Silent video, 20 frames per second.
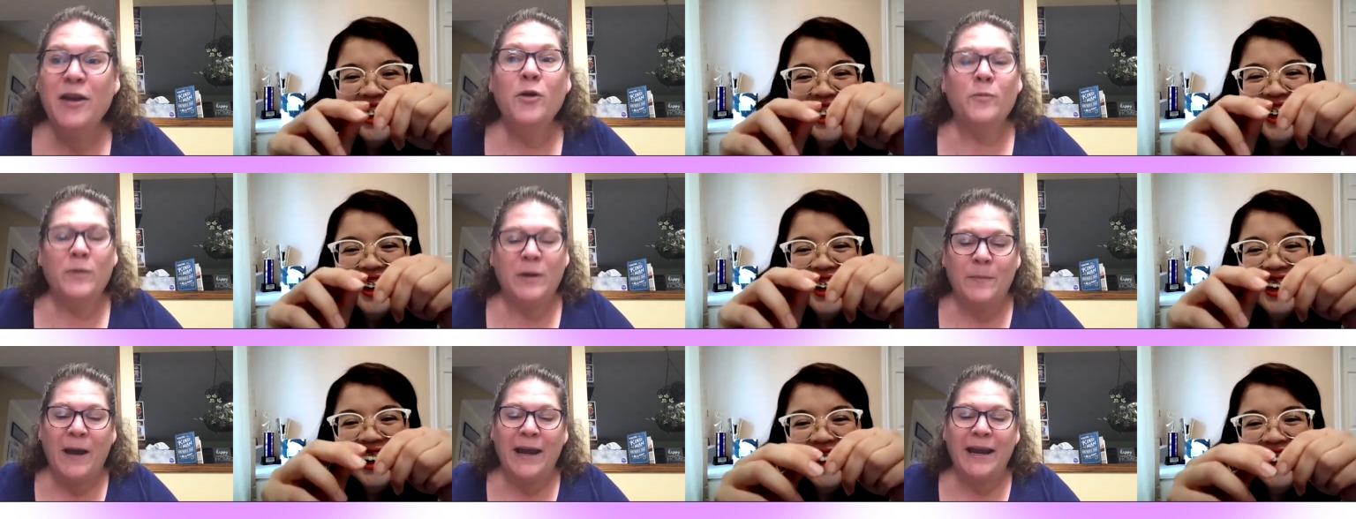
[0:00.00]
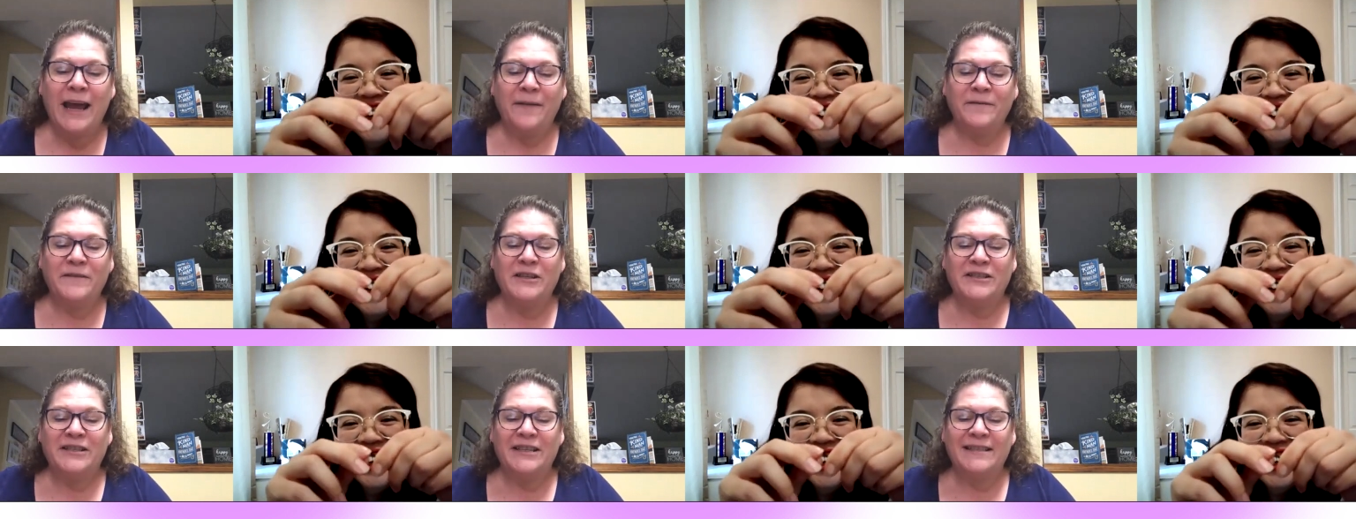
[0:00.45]
Speaker 1: we might
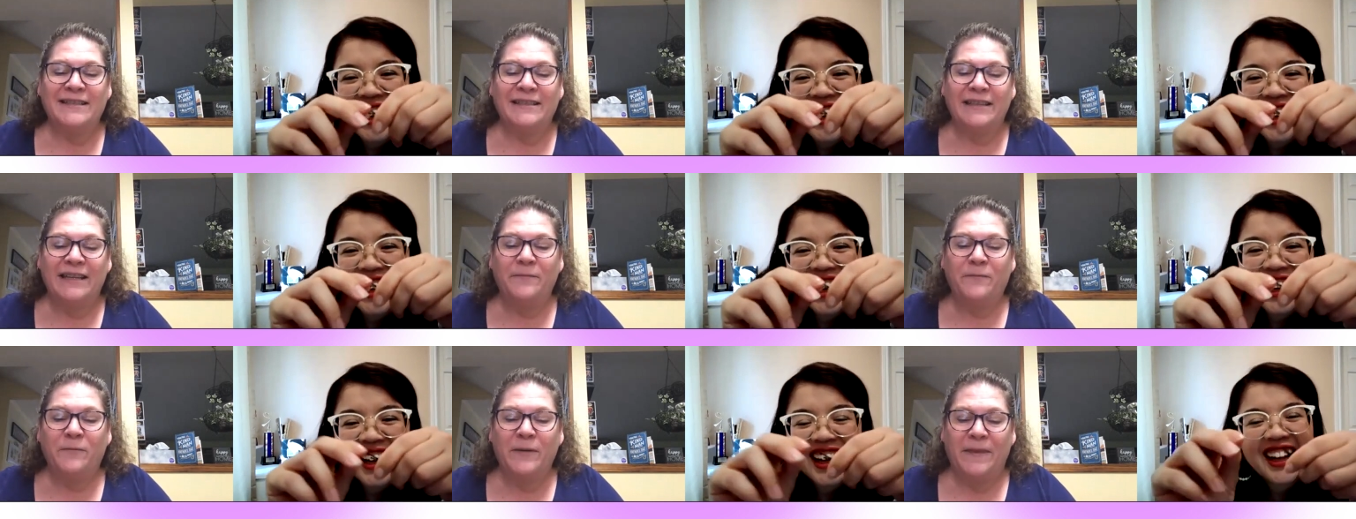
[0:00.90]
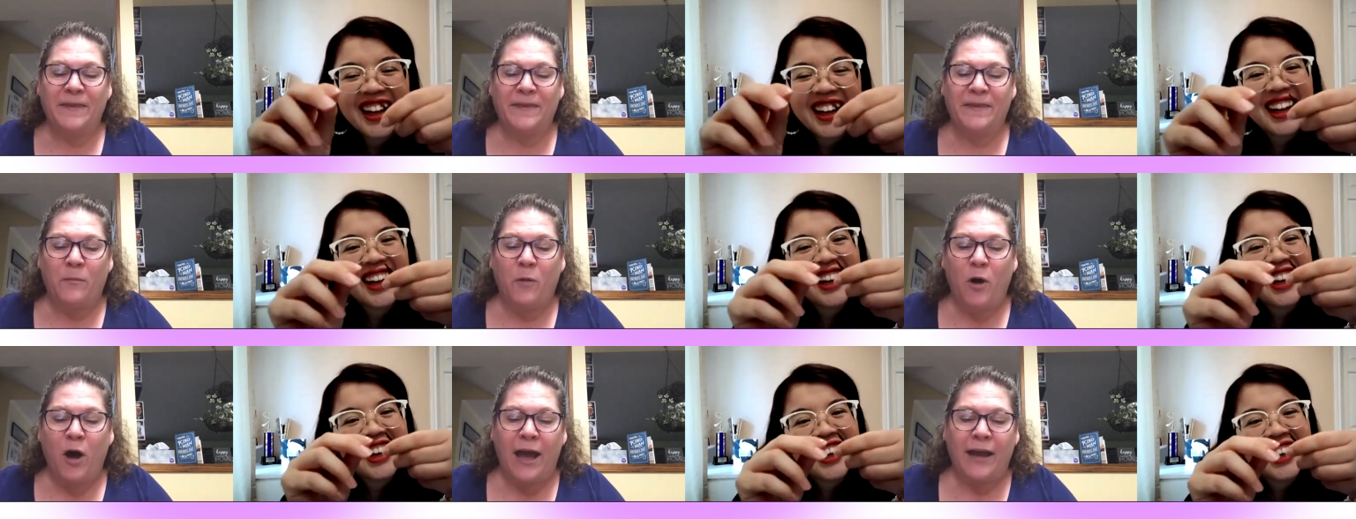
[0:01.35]
have to just live with
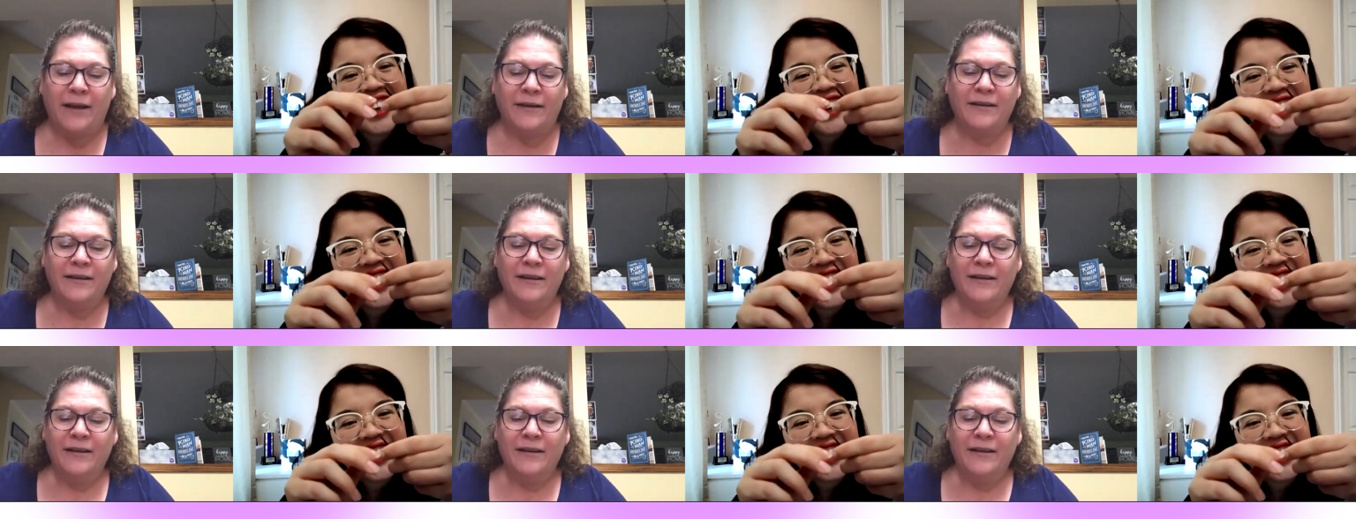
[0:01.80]
them on.